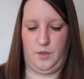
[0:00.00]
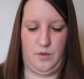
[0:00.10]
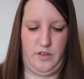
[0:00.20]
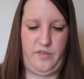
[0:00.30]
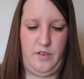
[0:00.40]

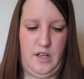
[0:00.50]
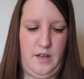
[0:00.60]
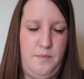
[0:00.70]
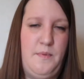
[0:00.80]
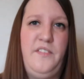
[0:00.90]
one of
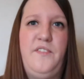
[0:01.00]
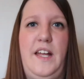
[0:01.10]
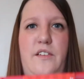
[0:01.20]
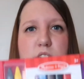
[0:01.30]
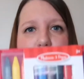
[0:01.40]
my
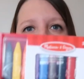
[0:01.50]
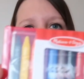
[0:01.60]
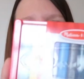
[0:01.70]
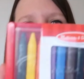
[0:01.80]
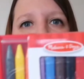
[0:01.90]

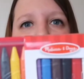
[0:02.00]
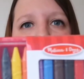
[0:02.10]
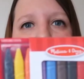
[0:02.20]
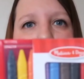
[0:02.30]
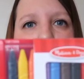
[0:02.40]
favourites
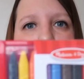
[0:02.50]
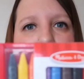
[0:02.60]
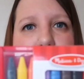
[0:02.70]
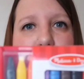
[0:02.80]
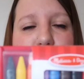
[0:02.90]

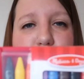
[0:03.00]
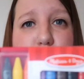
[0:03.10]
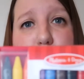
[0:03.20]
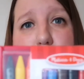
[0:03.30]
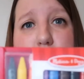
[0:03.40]
is this
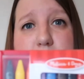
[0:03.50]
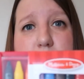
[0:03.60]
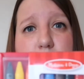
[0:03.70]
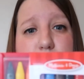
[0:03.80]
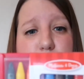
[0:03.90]
from
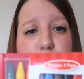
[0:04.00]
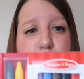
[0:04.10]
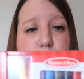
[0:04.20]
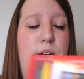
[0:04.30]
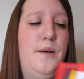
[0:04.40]
Melissa and
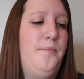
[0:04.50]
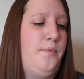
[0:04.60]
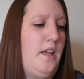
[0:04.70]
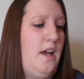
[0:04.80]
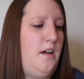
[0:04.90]
Doug.
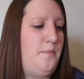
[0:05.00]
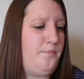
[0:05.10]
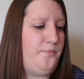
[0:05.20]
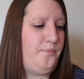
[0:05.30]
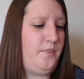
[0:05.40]

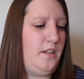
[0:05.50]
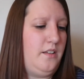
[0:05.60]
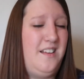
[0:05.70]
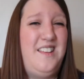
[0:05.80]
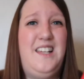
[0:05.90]
Now
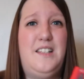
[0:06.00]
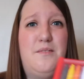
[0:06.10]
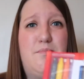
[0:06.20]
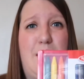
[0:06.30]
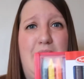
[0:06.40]

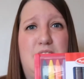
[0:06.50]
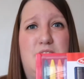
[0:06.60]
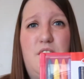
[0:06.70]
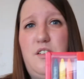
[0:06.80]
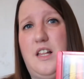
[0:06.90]
these might
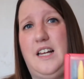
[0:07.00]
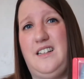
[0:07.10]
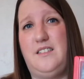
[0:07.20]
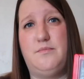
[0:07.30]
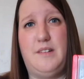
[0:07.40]
just look
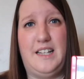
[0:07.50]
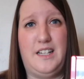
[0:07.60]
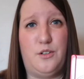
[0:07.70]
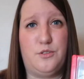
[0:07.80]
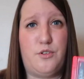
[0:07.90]
like
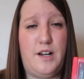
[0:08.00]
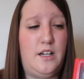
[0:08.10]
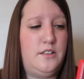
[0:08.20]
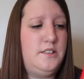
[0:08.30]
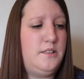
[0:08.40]
any old
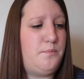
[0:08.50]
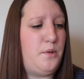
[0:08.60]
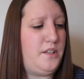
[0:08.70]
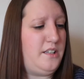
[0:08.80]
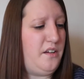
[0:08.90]
crayons,
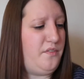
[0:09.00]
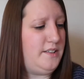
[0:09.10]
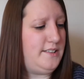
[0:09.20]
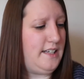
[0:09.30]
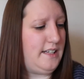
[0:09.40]
but the
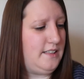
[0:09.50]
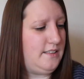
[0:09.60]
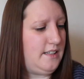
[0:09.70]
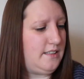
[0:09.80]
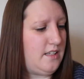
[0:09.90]
difference
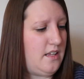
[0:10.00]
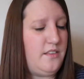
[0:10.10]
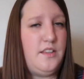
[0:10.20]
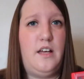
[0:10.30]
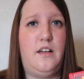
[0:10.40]
is
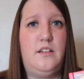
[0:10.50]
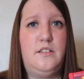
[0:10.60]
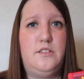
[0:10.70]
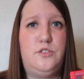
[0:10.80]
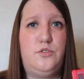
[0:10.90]
that they're
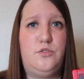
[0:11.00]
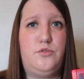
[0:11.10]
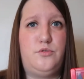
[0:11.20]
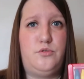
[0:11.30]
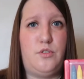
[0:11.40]

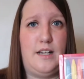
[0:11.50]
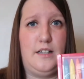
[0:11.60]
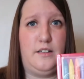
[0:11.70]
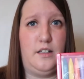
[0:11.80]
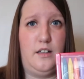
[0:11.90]

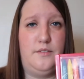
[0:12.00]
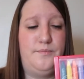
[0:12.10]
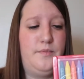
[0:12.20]
triangular.